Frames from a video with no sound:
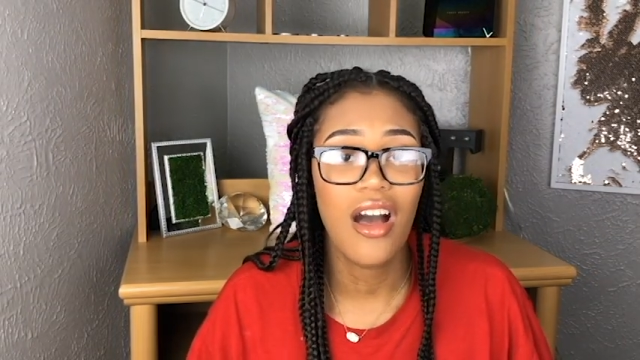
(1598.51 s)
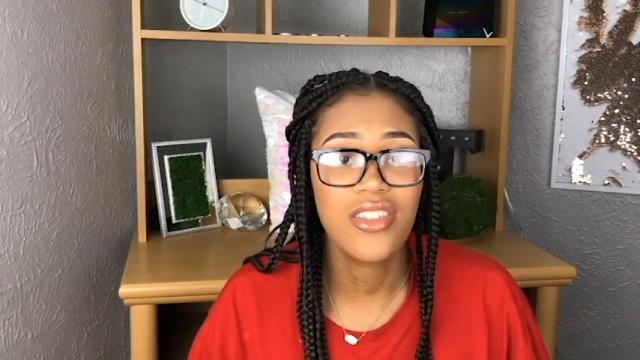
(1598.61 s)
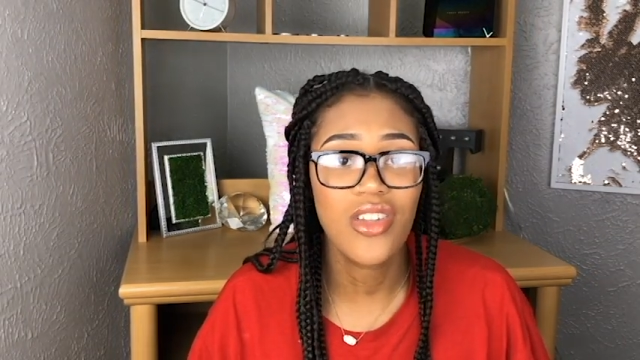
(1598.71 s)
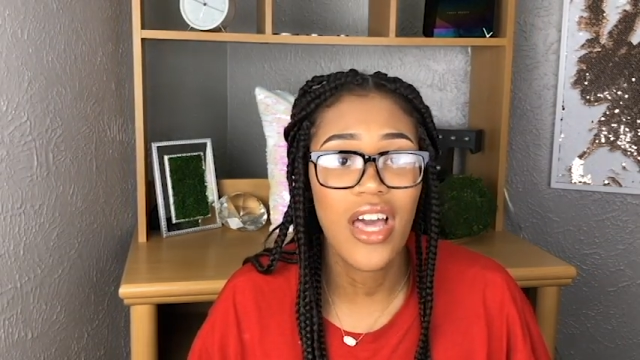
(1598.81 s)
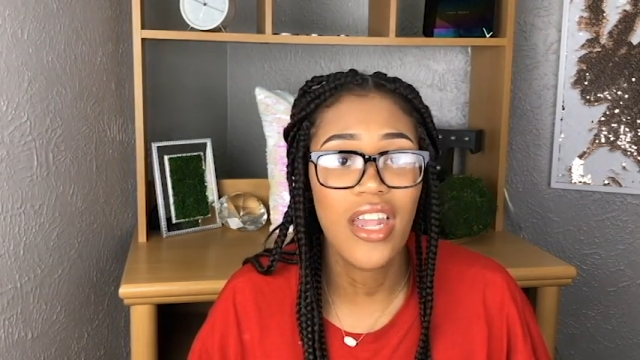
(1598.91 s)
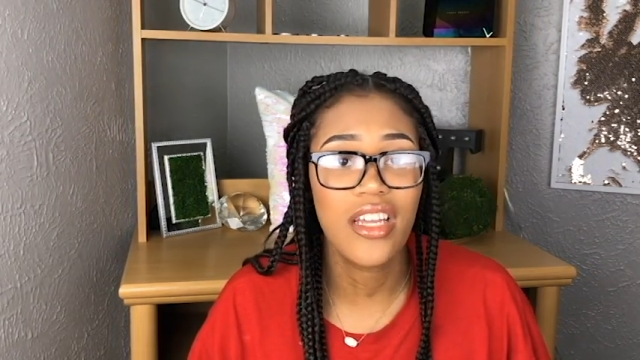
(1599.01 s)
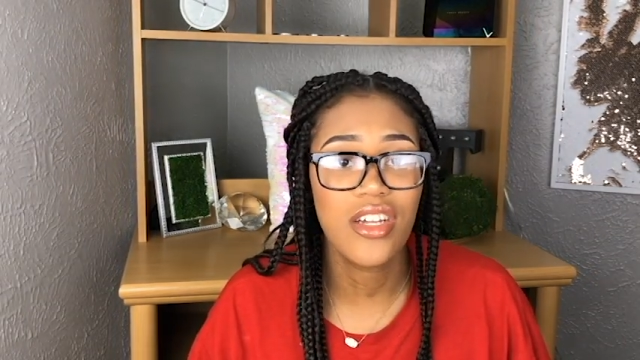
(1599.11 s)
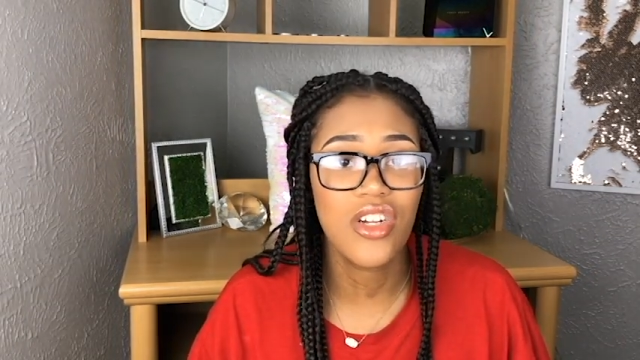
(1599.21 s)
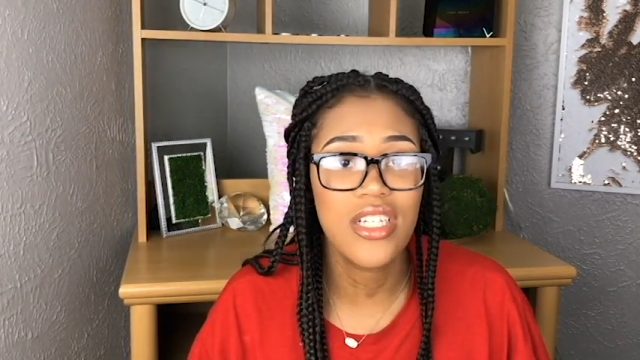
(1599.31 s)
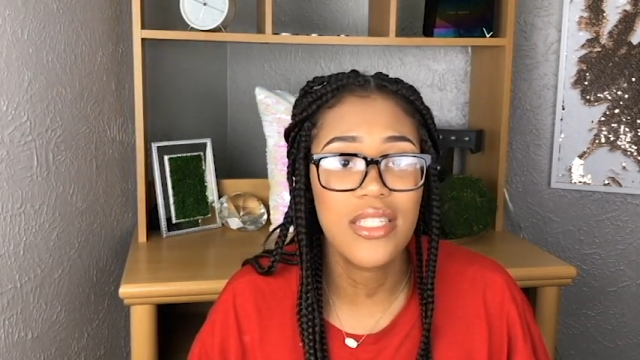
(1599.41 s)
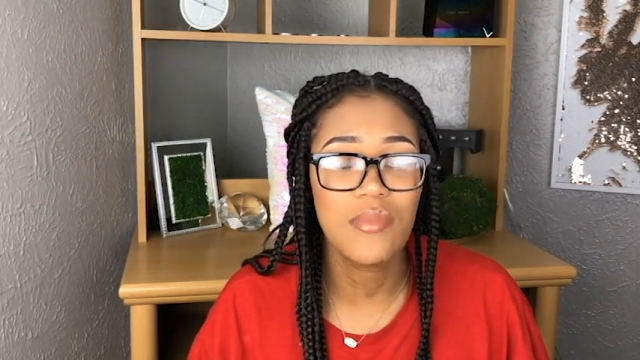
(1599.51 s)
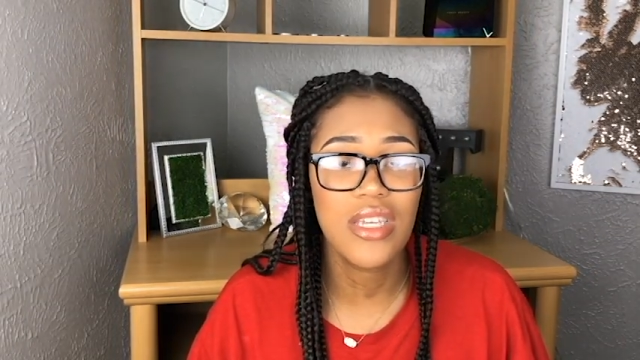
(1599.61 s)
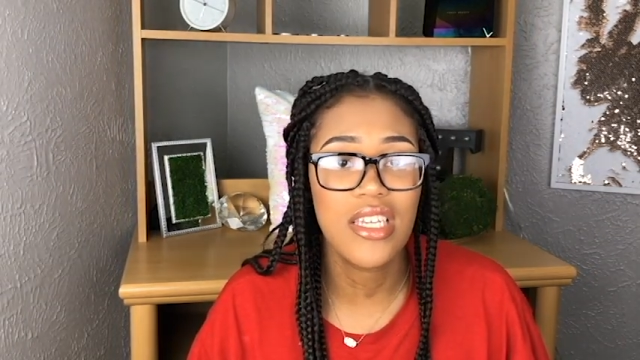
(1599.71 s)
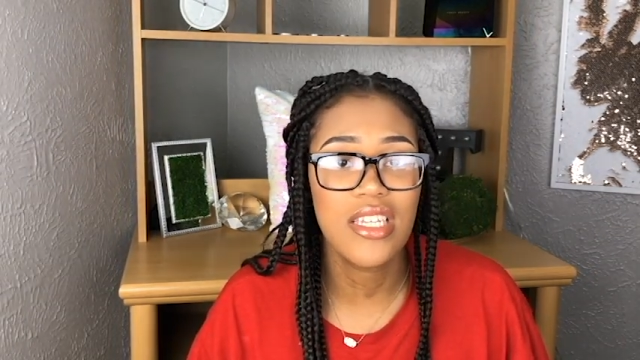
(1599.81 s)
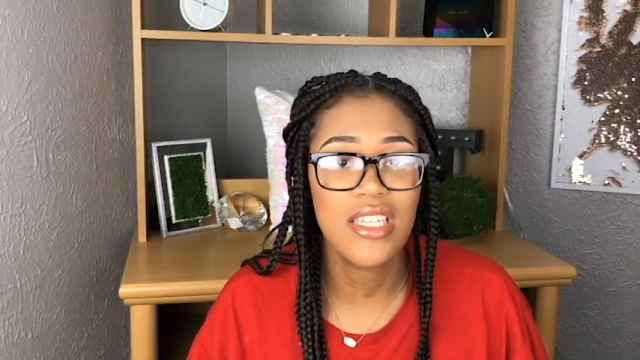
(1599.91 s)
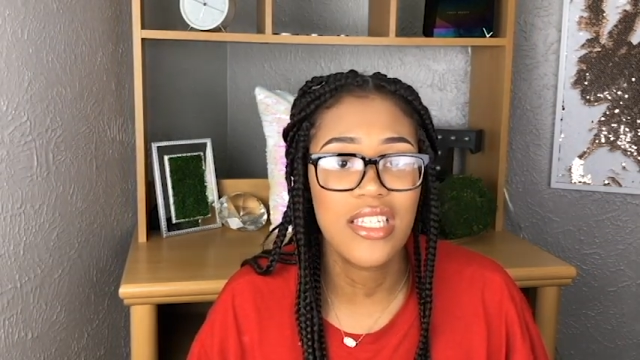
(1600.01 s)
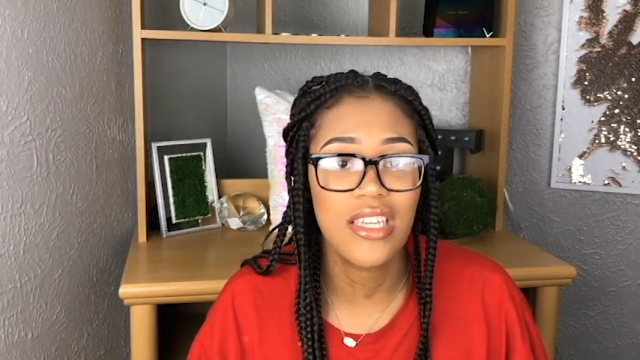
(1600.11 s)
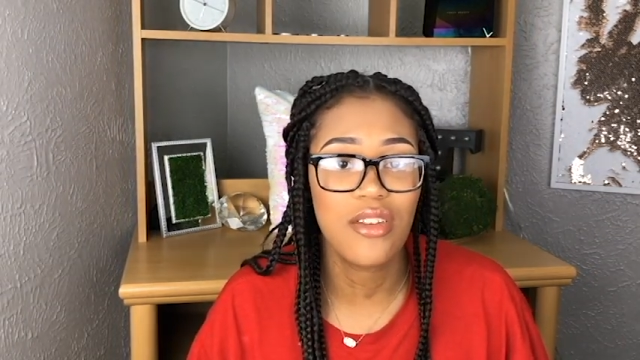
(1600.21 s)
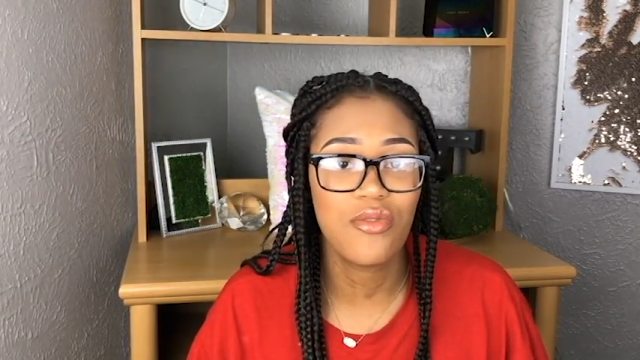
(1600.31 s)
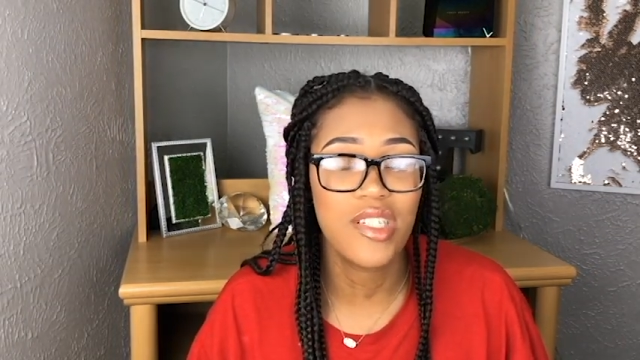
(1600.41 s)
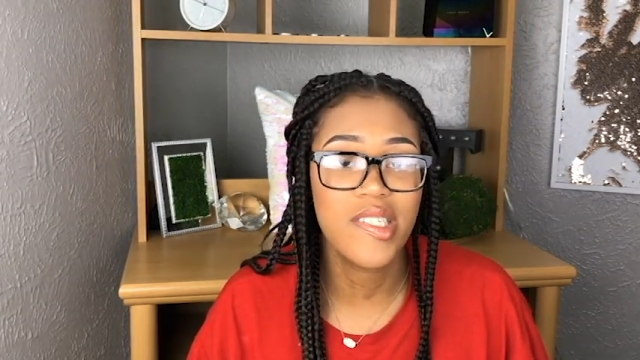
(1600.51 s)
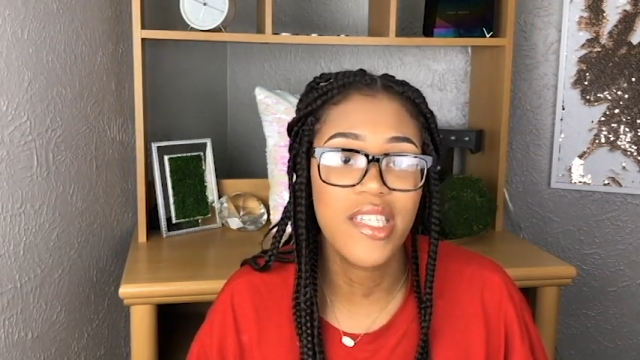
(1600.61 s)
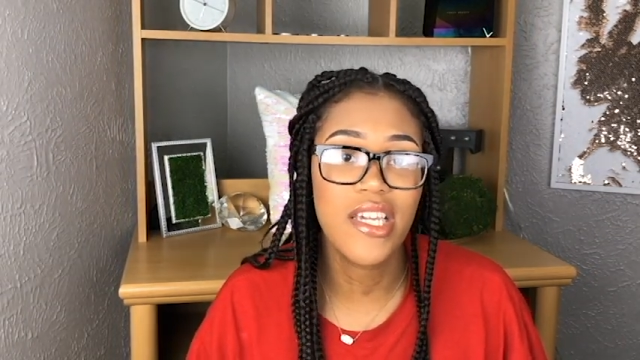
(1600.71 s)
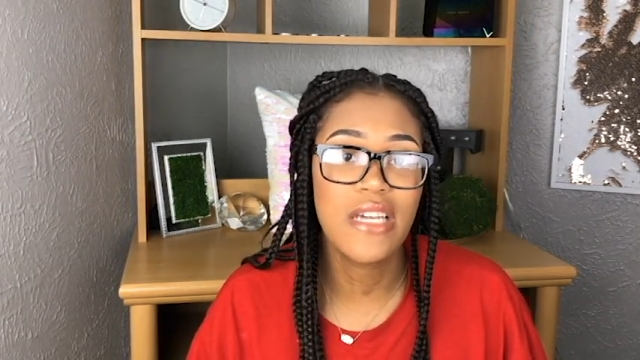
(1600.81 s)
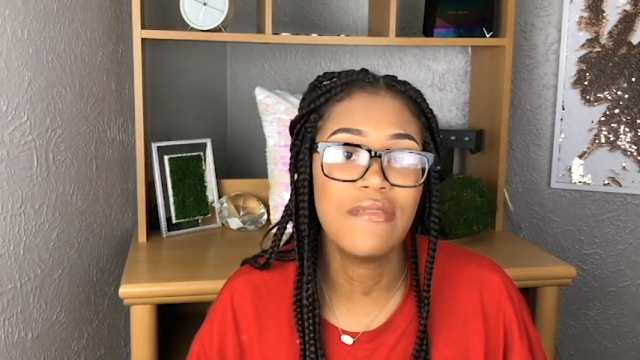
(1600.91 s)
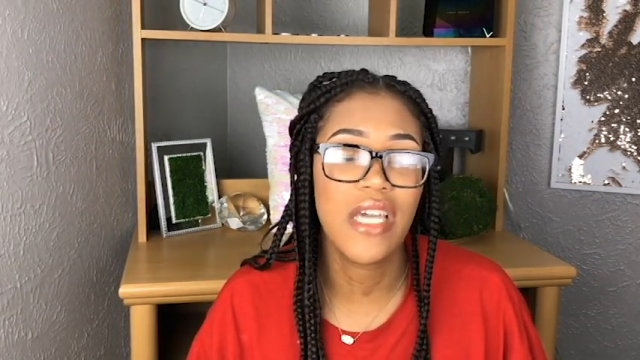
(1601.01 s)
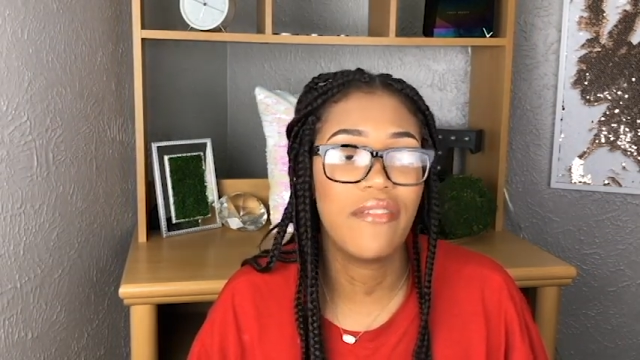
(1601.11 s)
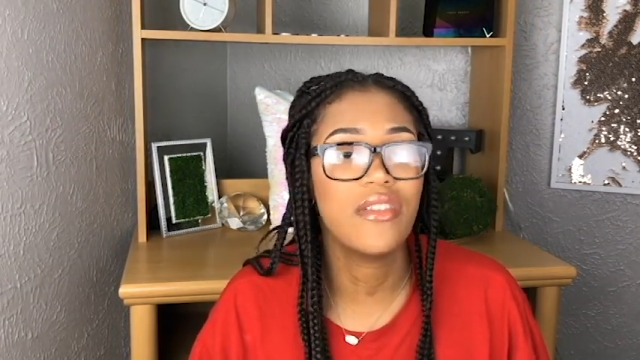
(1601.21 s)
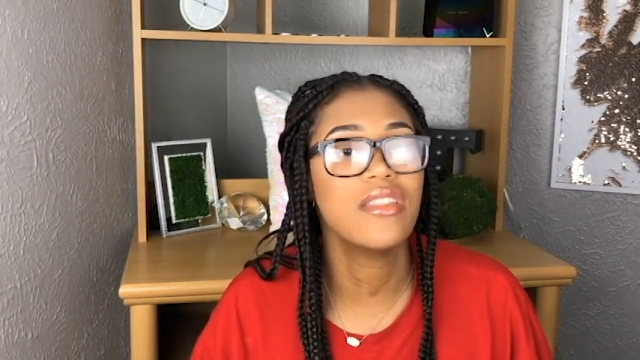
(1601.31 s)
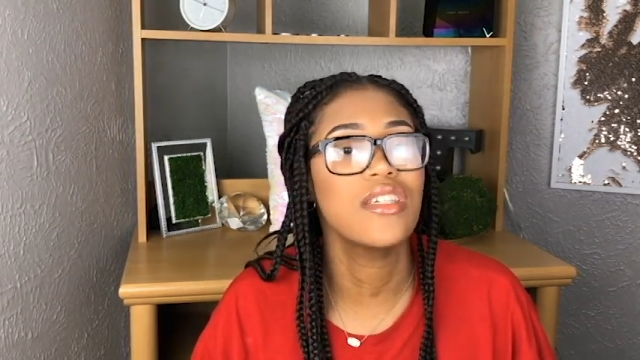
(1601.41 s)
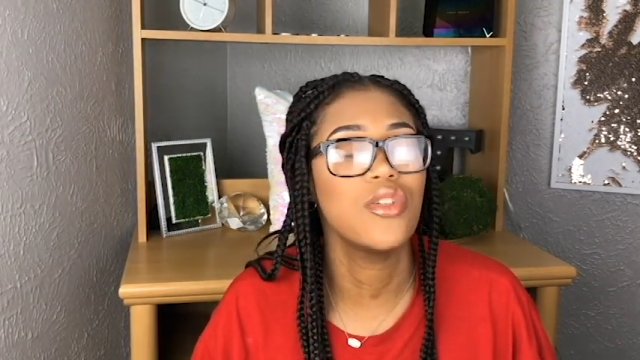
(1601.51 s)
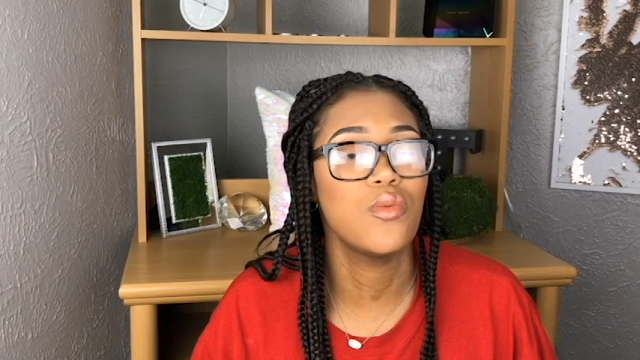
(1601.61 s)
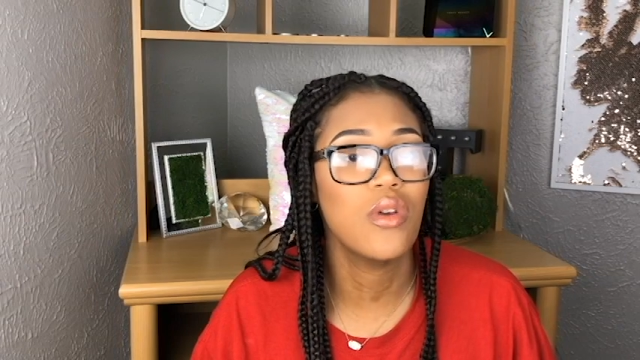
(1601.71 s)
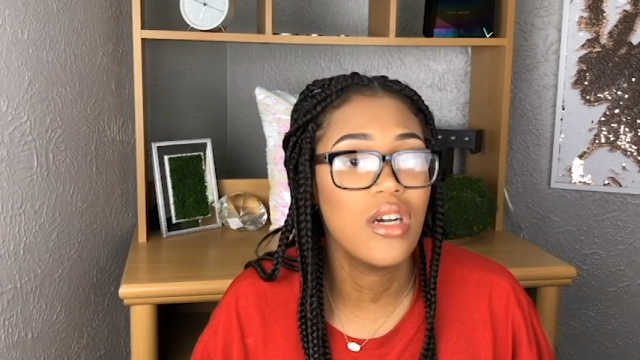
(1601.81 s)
had a good Christmas and received everything you wanted,